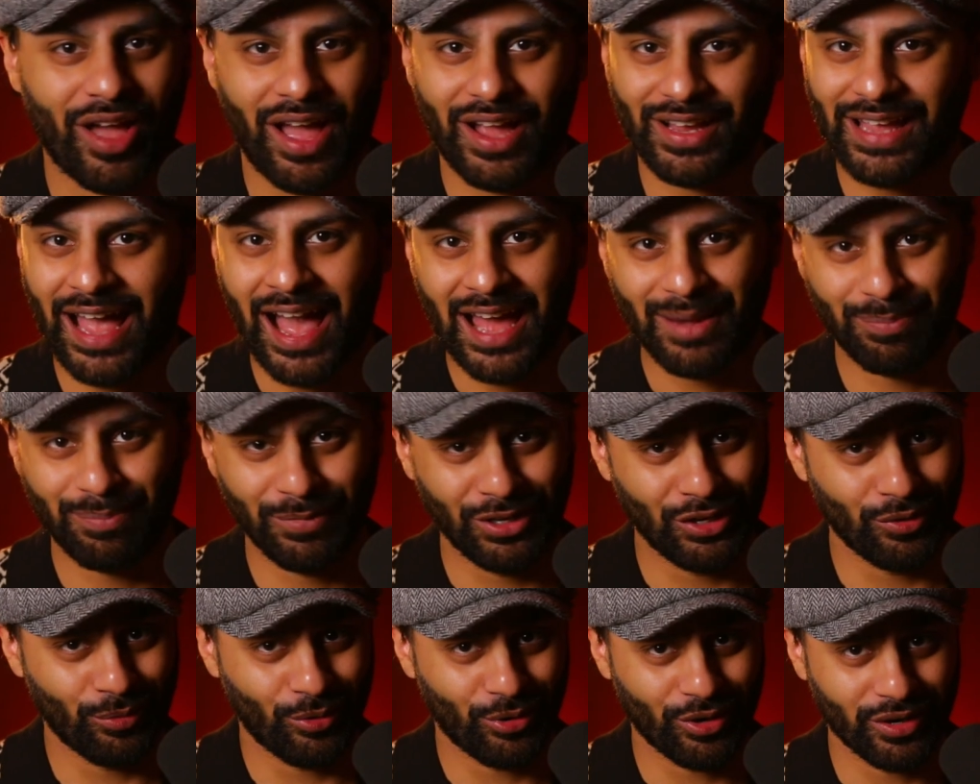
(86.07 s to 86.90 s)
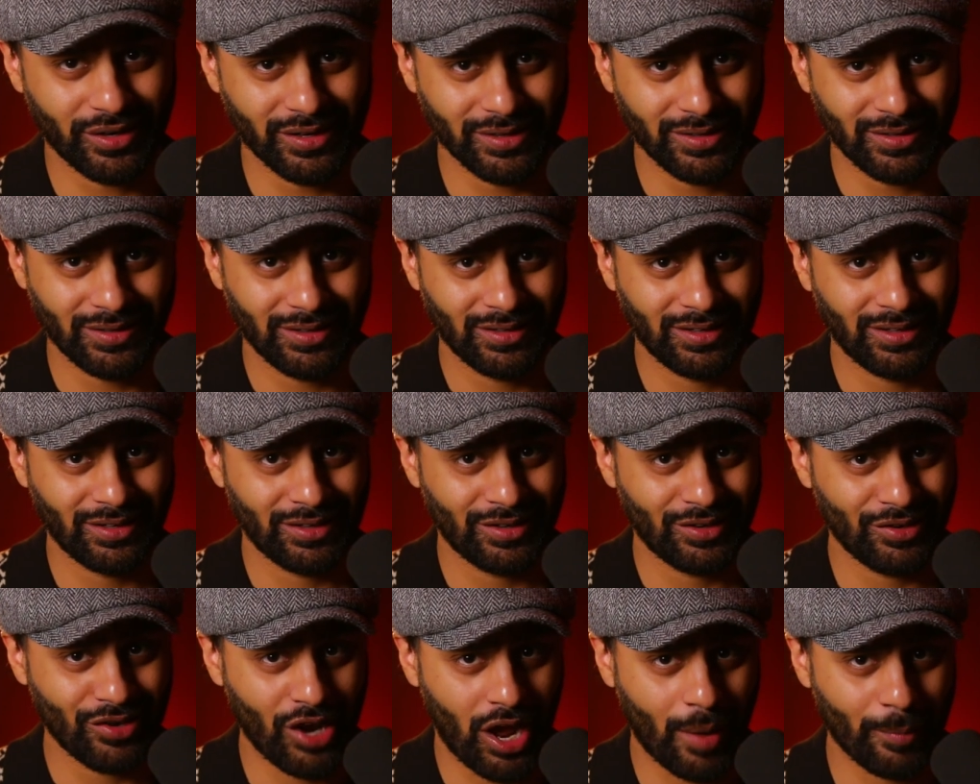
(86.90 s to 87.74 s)
Academy Award
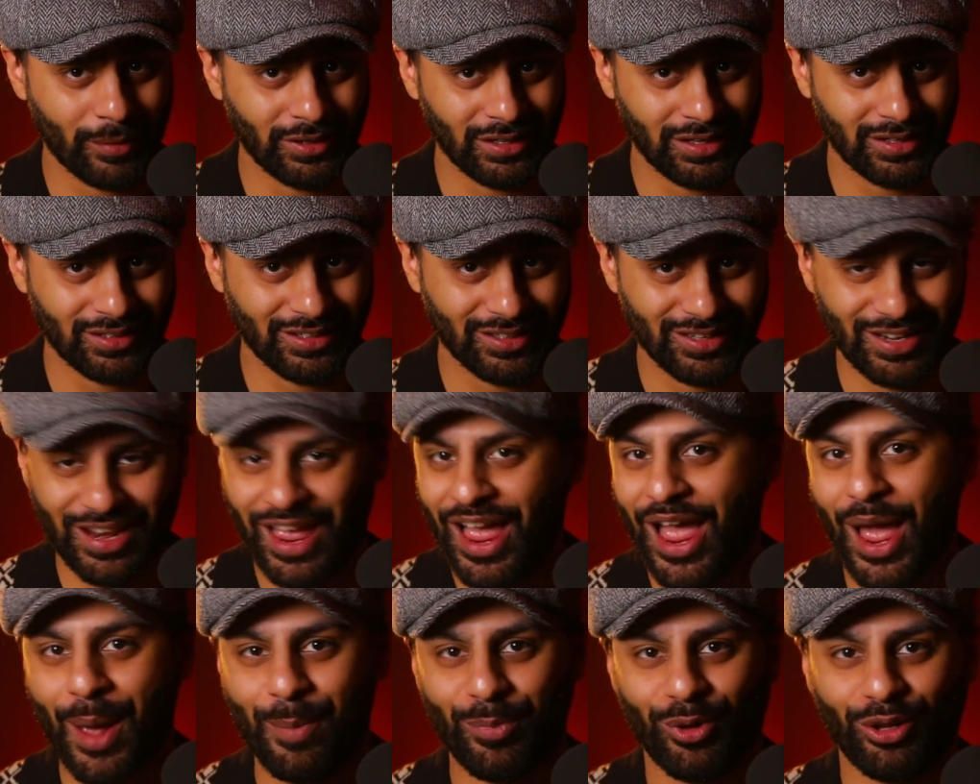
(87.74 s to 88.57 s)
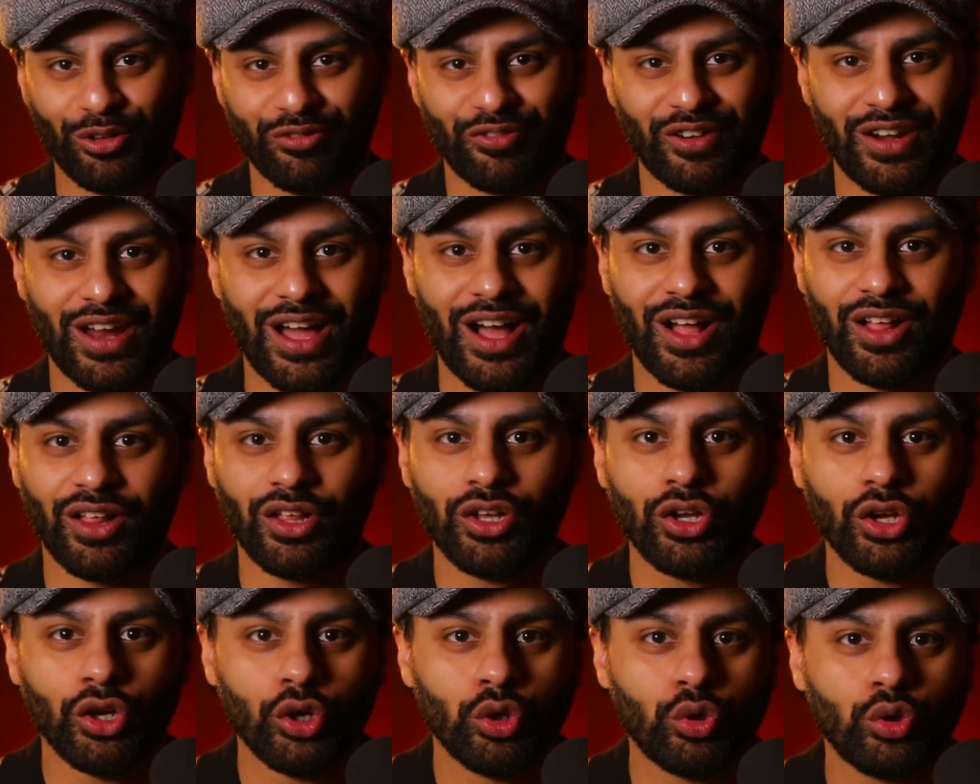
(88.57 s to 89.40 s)
nominated Emerald Fennell,
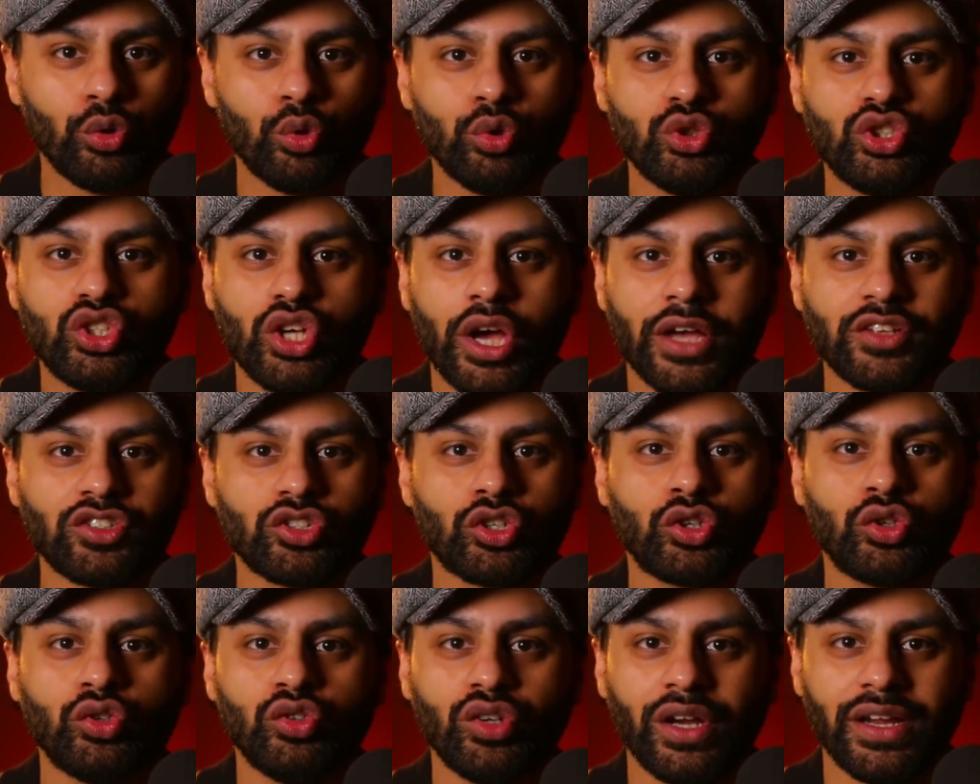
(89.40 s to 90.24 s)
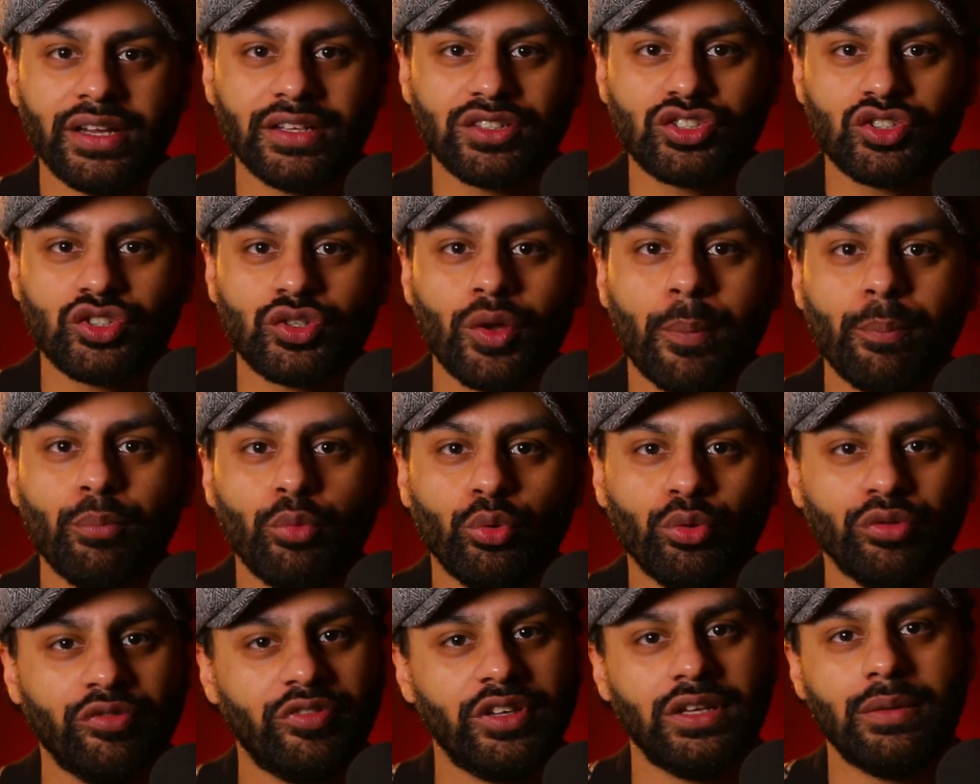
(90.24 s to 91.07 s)
who just creates
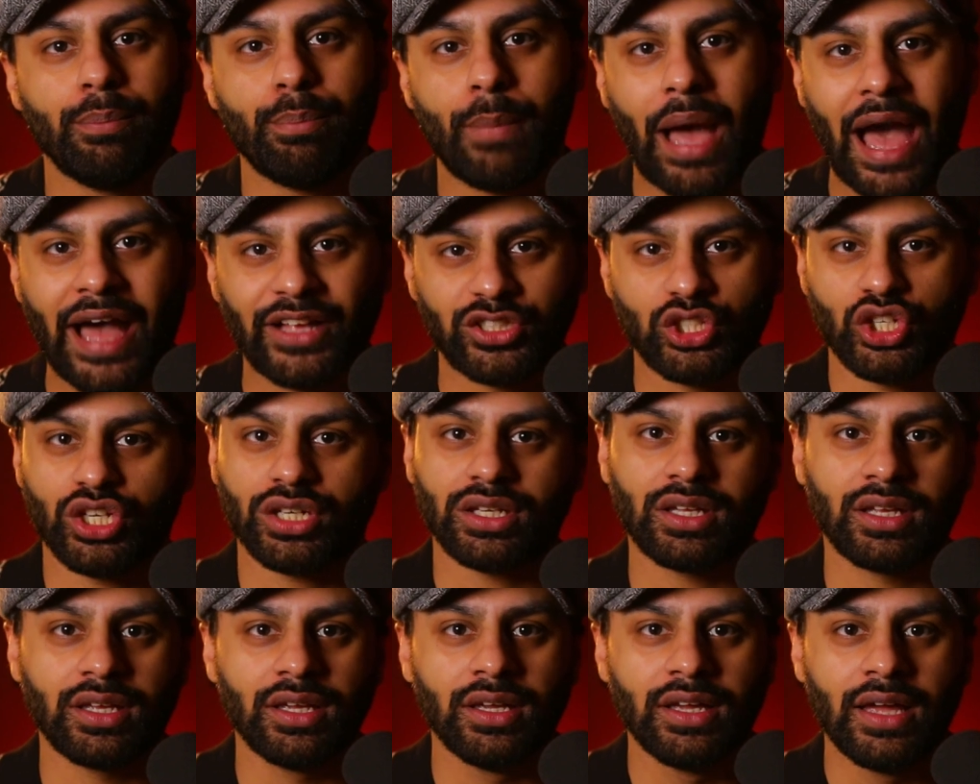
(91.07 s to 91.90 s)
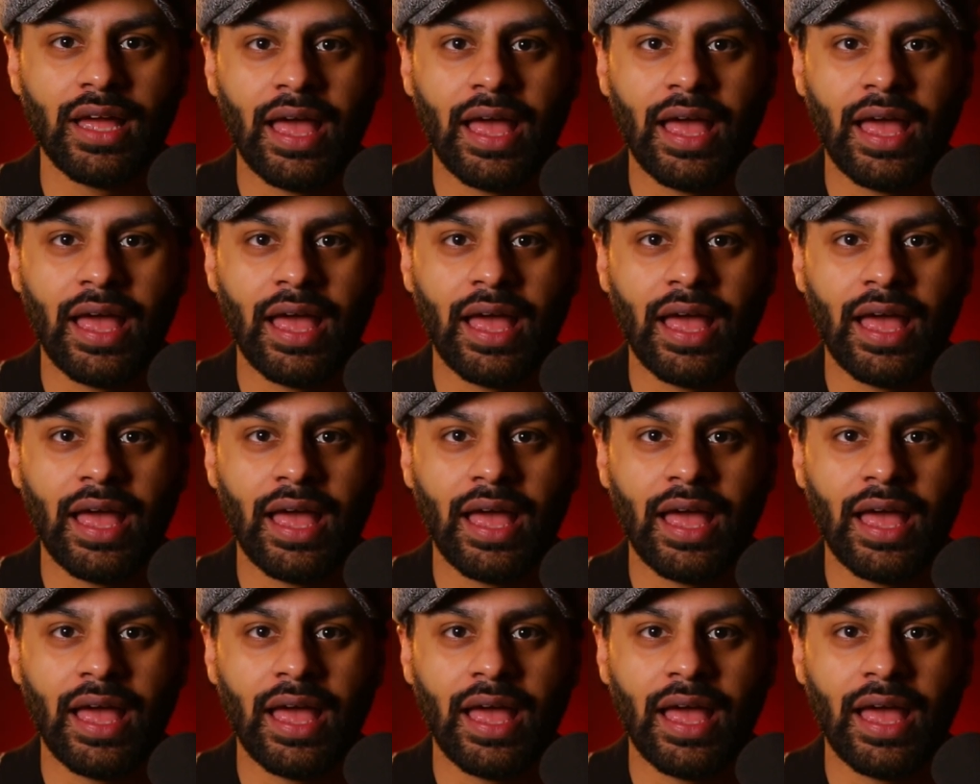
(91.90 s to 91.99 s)
movie magic.